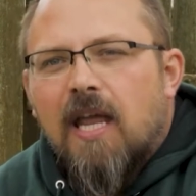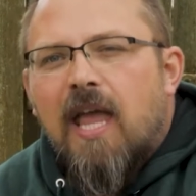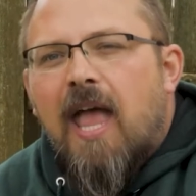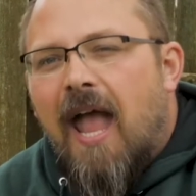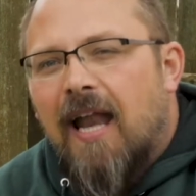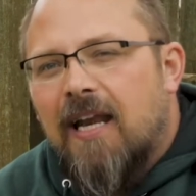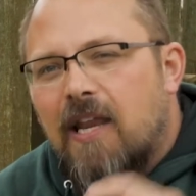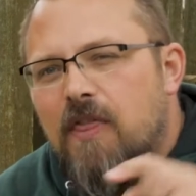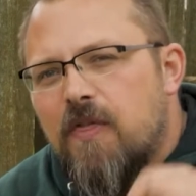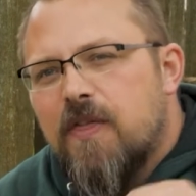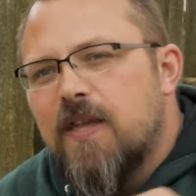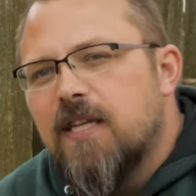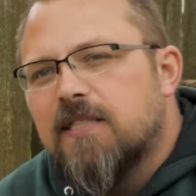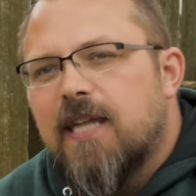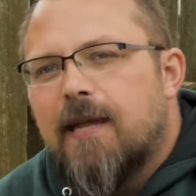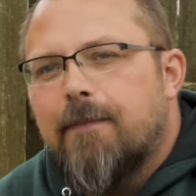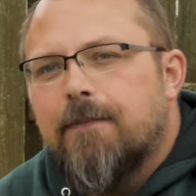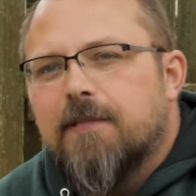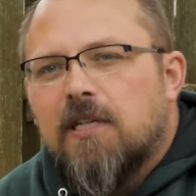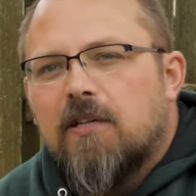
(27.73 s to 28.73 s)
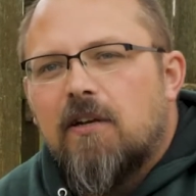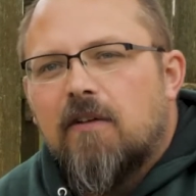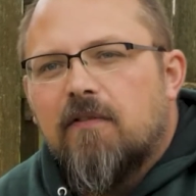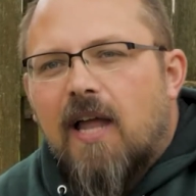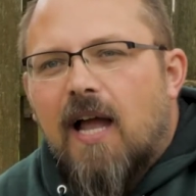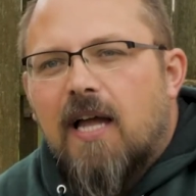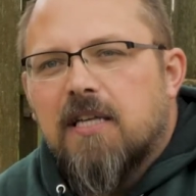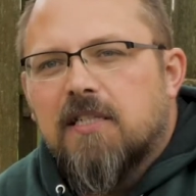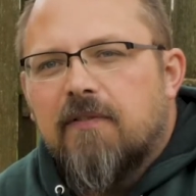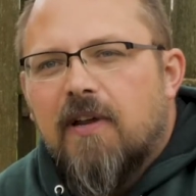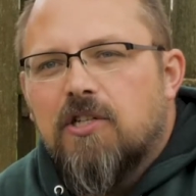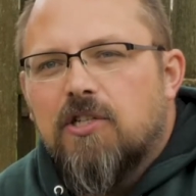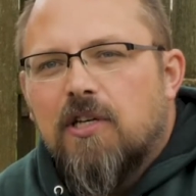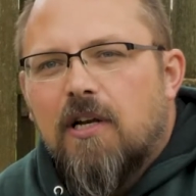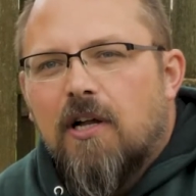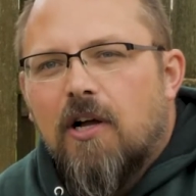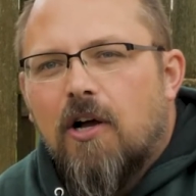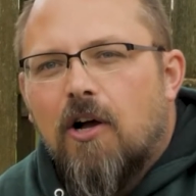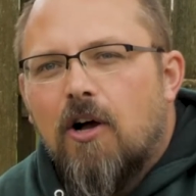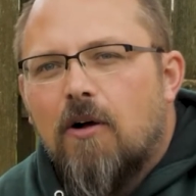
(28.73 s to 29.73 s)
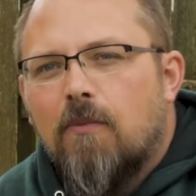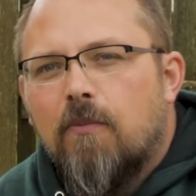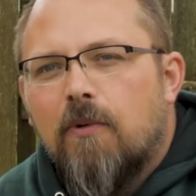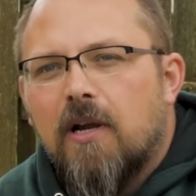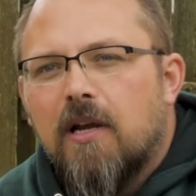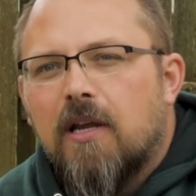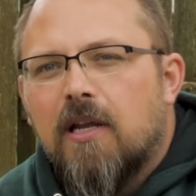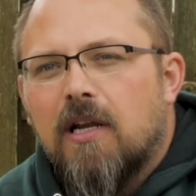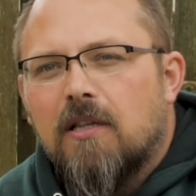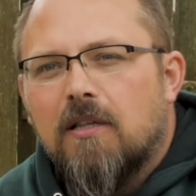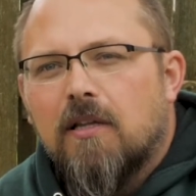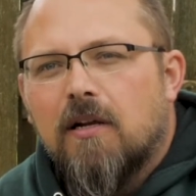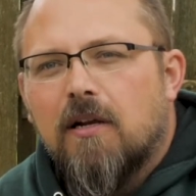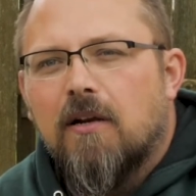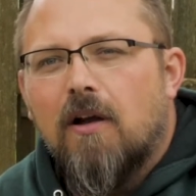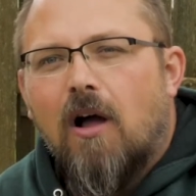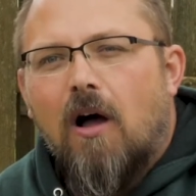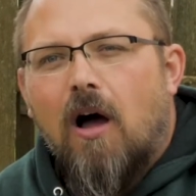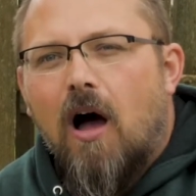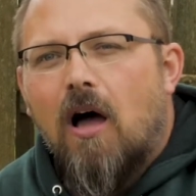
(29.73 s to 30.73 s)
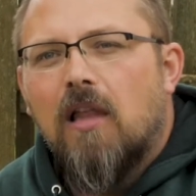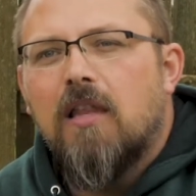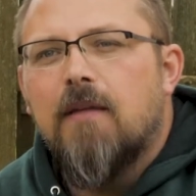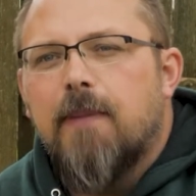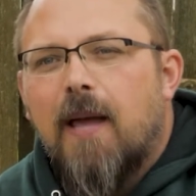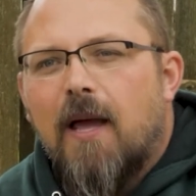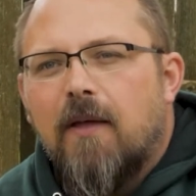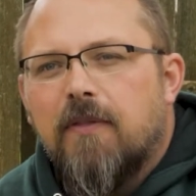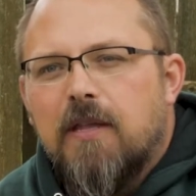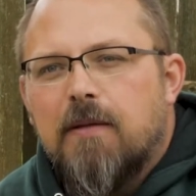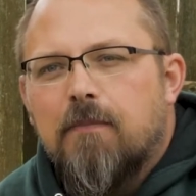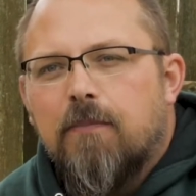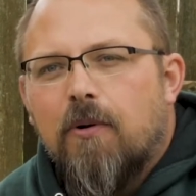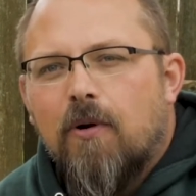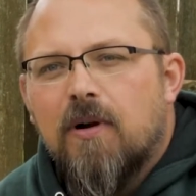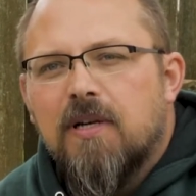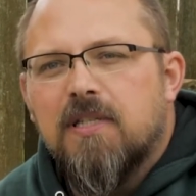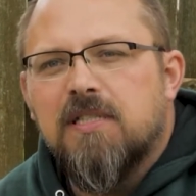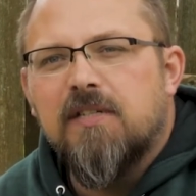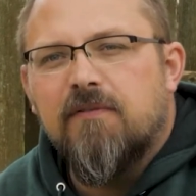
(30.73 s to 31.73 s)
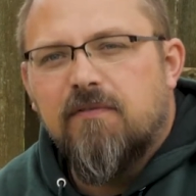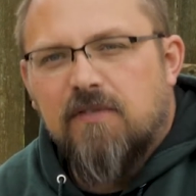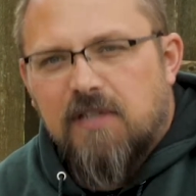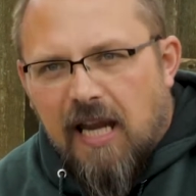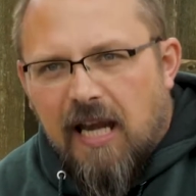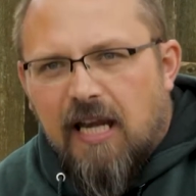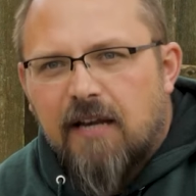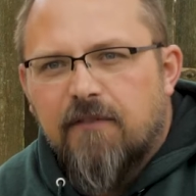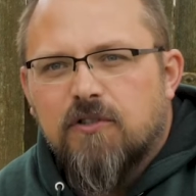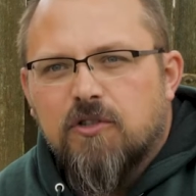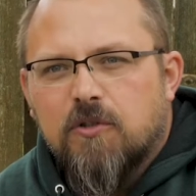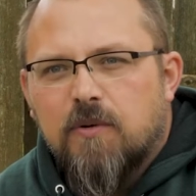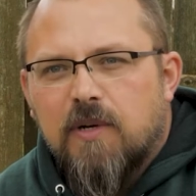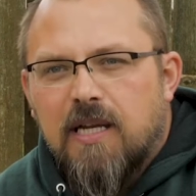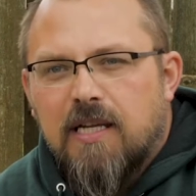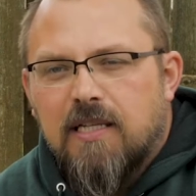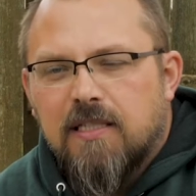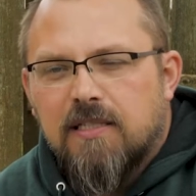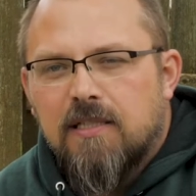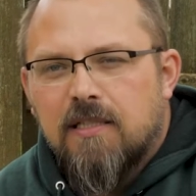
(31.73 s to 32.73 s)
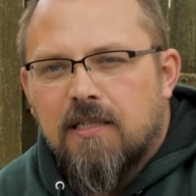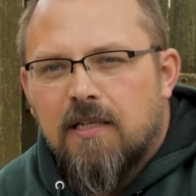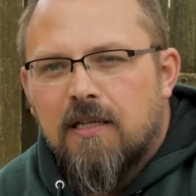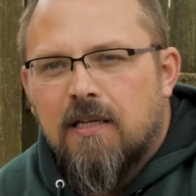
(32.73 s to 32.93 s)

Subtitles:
and in this episode of Conservation at Home, we're going to learn all about the importance of native trees.